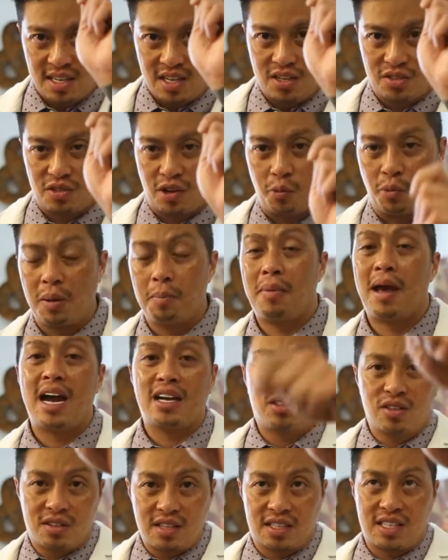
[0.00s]
So I went
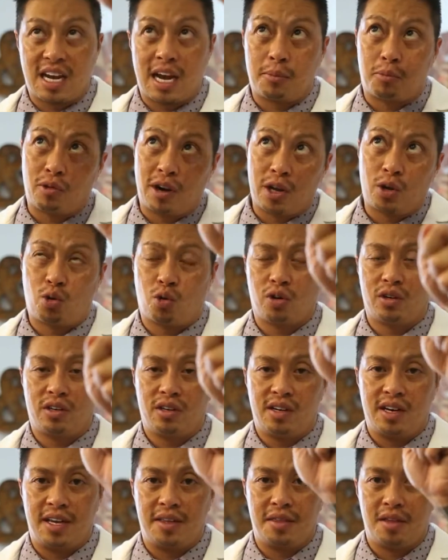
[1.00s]
back to the top right
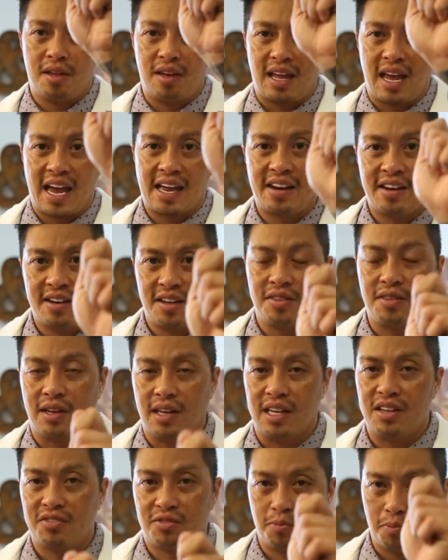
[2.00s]
corner and then added in the
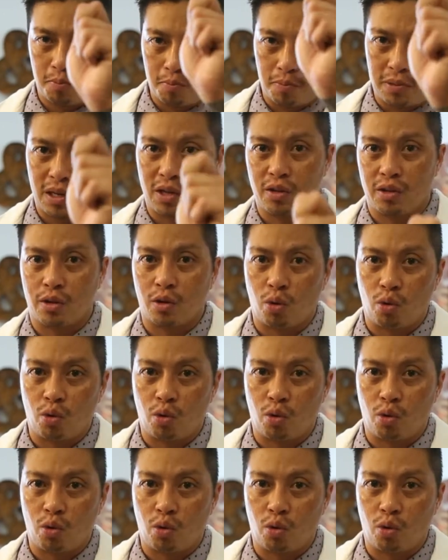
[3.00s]
list below the